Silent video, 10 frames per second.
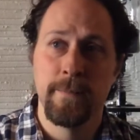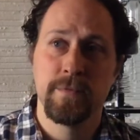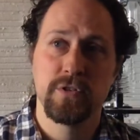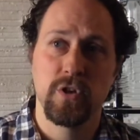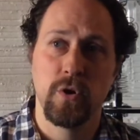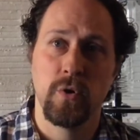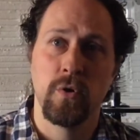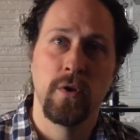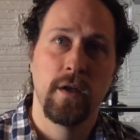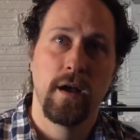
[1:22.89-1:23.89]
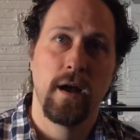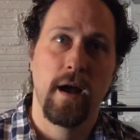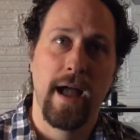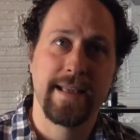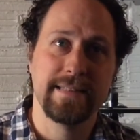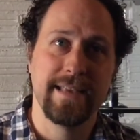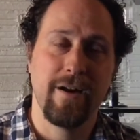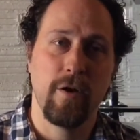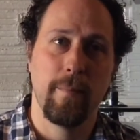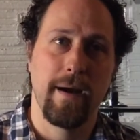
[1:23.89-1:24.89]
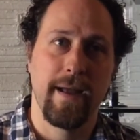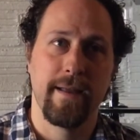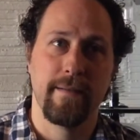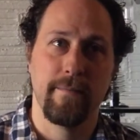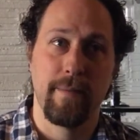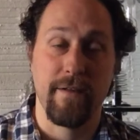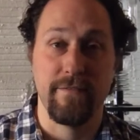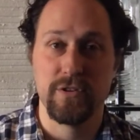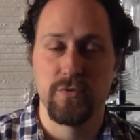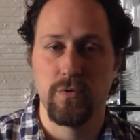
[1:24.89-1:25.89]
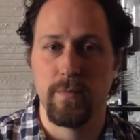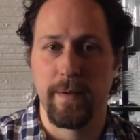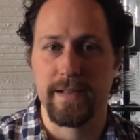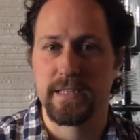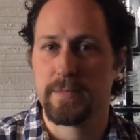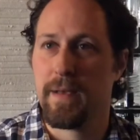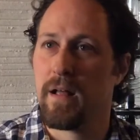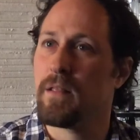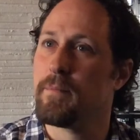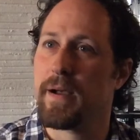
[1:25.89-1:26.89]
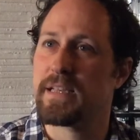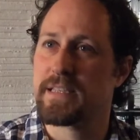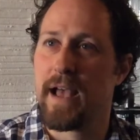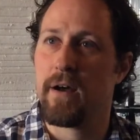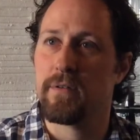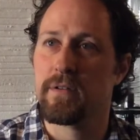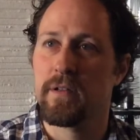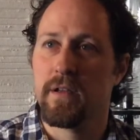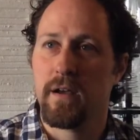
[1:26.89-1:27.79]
So I can tell by visual, by smell, and by sound